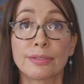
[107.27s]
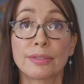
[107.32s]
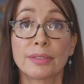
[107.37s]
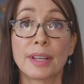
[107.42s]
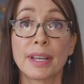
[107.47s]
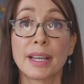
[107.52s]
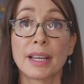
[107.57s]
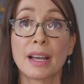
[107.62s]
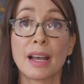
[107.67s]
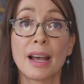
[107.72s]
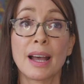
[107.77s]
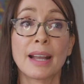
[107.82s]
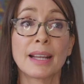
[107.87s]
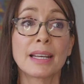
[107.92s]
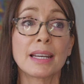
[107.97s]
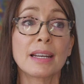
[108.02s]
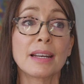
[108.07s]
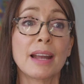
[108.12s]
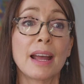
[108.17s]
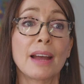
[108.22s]
Like I
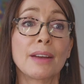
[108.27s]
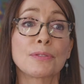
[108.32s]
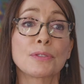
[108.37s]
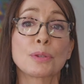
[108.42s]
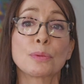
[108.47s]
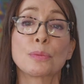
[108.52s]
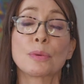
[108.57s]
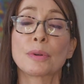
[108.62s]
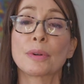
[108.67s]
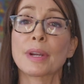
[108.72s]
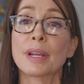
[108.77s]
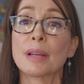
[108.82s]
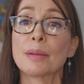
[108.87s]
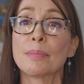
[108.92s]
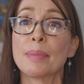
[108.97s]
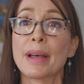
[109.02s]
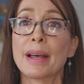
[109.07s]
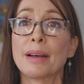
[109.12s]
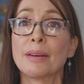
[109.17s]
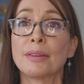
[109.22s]
didn't have to worry
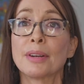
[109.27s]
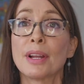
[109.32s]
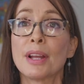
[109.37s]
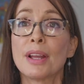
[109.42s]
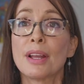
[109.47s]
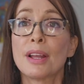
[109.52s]
about